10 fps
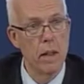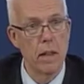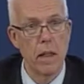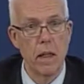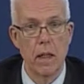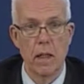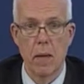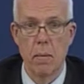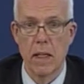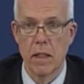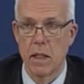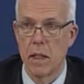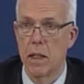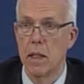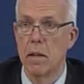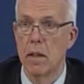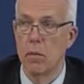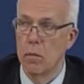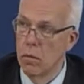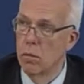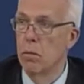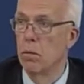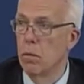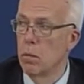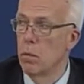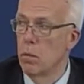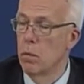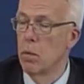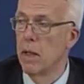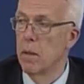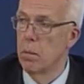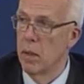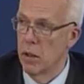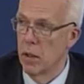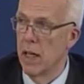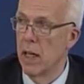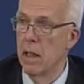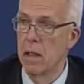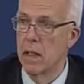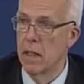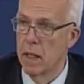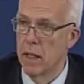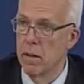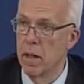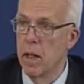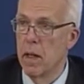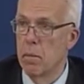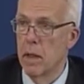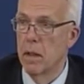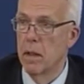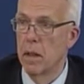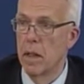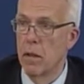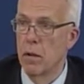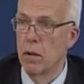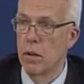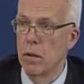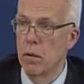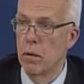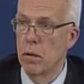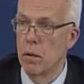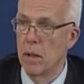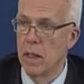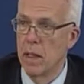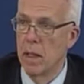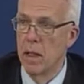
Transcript: the capacity with personnel is here, but in order to do the